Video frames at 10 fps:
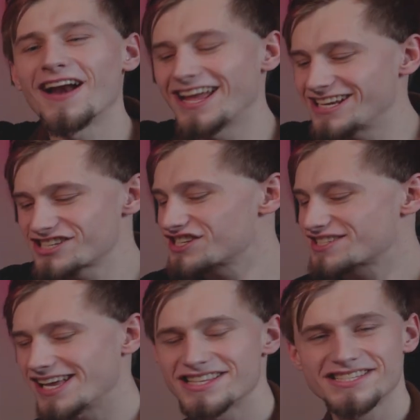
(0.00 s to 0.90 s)
and
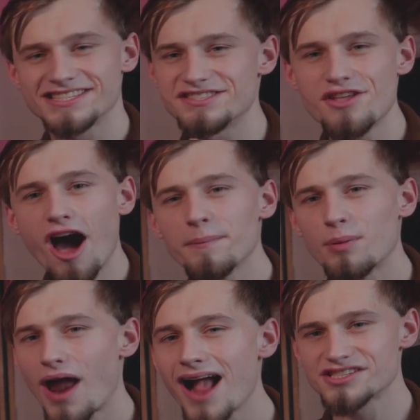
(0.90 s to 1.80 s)
it's not
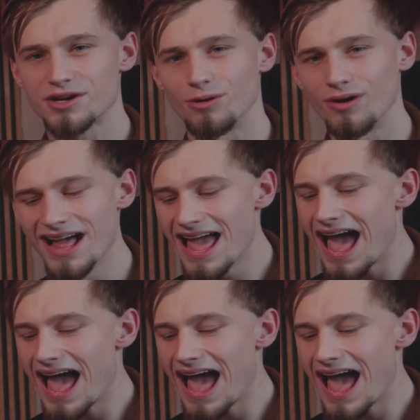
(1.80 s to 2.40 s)
practical.